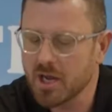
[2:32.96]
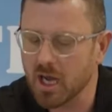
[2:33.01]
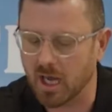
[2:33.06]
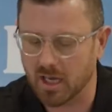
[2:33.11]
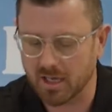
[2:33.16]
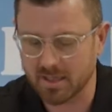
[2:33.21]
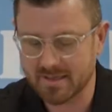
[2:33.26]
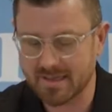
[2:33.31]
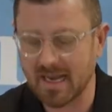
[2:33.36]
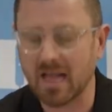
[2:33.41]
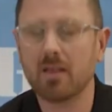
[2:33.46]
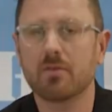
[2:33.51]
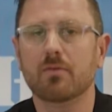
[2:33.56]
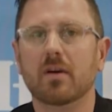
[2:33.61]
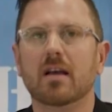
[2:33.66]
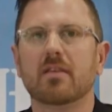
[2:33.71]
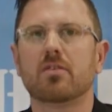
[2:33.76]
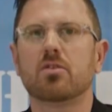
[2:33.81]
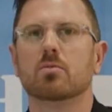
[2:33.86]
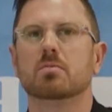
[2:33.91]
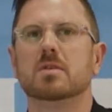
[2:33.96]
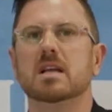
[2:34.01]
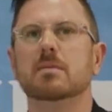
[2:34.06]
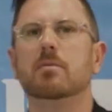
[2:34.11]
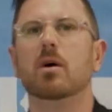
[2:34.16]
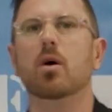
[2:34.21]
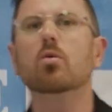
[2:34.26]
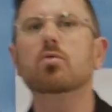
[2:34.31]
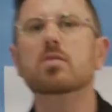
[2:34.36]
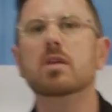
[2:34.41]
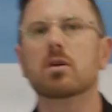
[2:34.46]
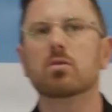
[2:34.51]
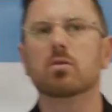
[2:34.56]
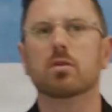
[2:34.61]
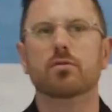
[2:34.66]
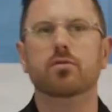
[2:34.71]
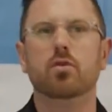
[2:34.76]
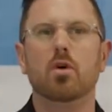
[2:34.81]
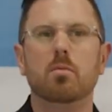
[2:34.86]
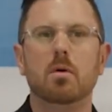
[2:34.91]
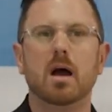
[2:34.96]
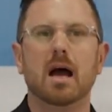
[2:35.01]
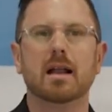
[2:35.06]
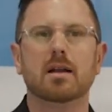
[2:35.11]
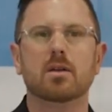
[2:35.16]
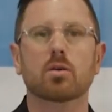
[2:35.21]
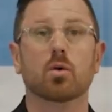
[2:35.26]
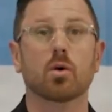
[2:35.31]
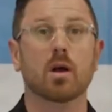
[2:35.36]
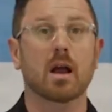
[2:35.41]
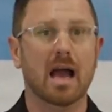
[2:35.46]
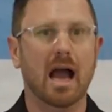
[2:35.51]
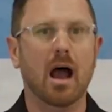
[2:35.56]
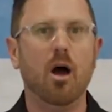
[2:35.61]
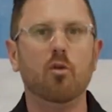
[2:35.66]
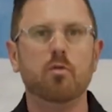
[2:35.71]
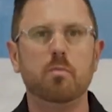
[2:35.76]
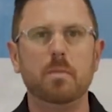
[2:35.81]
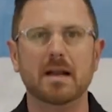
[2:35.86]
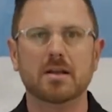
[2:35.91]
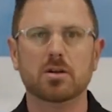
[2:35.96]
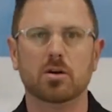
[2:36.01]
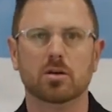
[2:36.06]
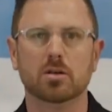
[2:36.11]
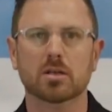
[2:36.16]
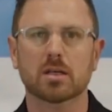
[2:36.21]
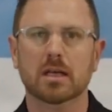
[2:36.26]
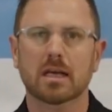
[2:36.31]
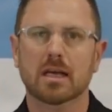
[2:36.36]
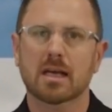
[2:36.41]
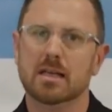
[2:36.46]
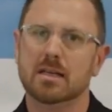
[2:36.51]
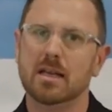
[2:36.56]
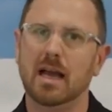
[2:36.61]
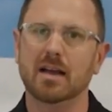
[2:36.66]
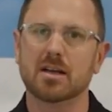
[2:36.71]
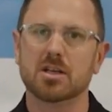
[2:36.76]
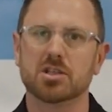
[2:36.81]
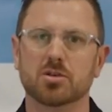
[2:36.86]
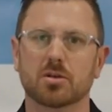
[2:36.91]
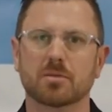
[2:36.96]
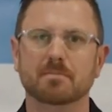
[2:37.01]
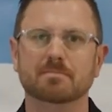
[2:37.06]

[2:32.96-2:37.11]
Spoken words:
And that's everything about substrate preparation on concrete. Thank you.